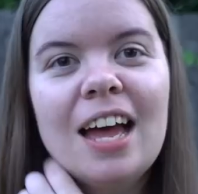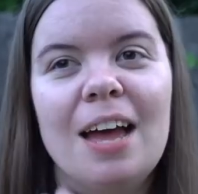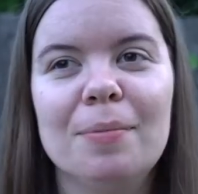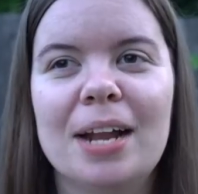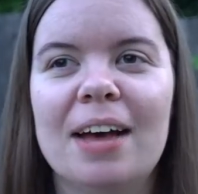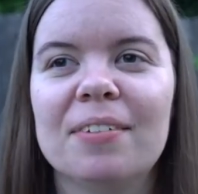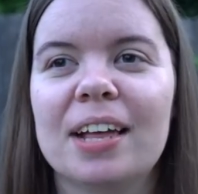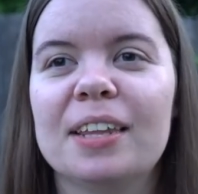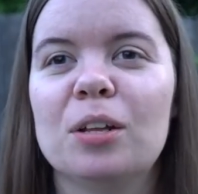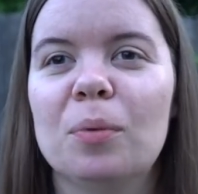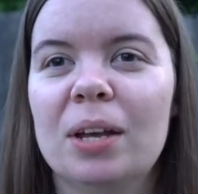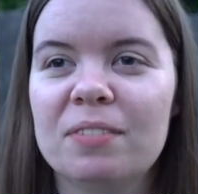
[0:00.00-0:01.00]
I've been having a
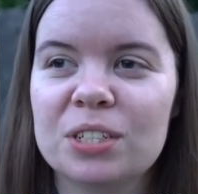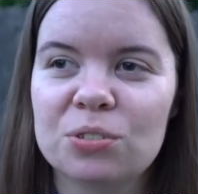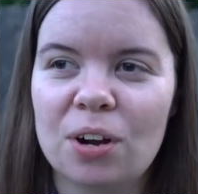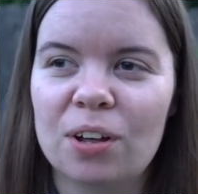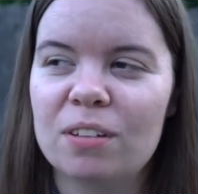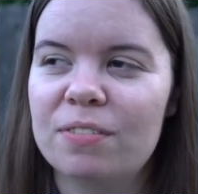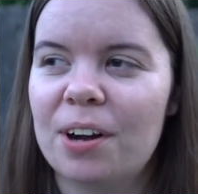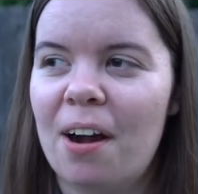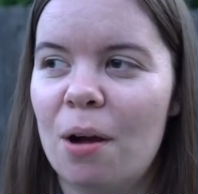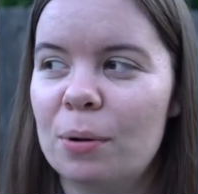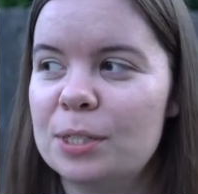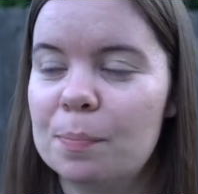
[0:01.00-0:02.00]
little bit of a struggle figuring
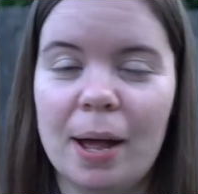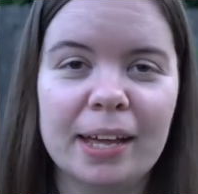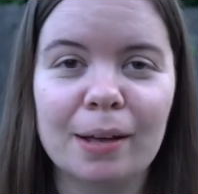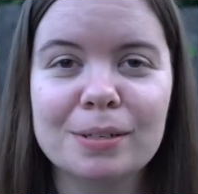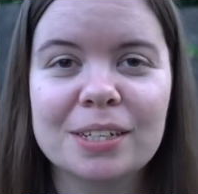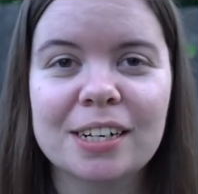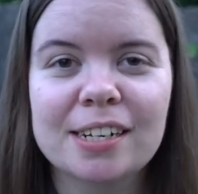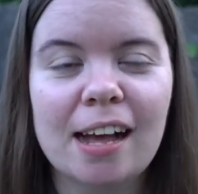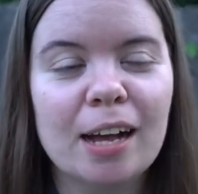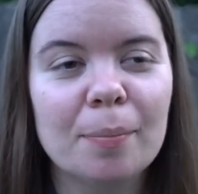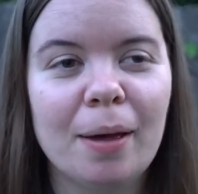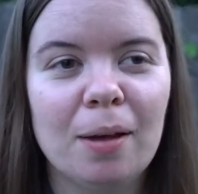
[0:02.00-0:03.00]
out which bike I was going to
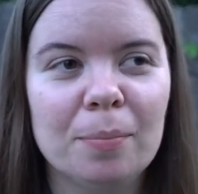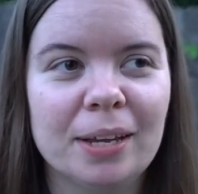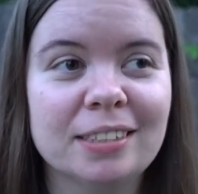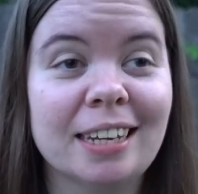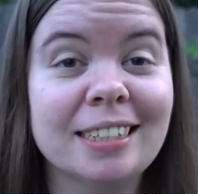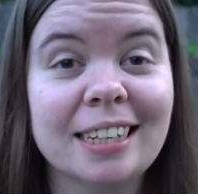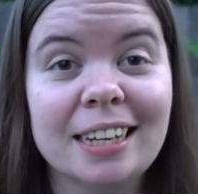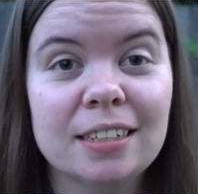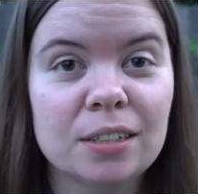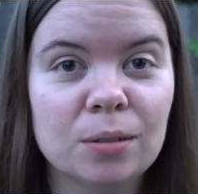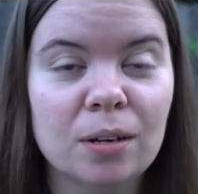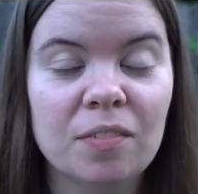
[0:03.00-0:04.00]
talk about because I did
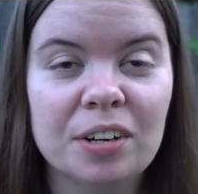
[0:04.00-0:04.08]
do a